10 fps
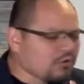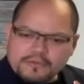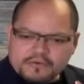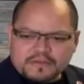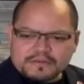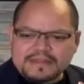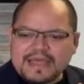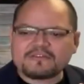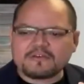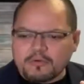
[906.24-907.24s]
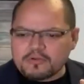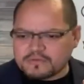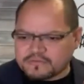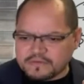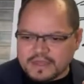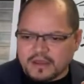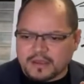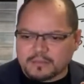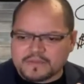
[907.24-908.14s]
there's a next emergency that comes.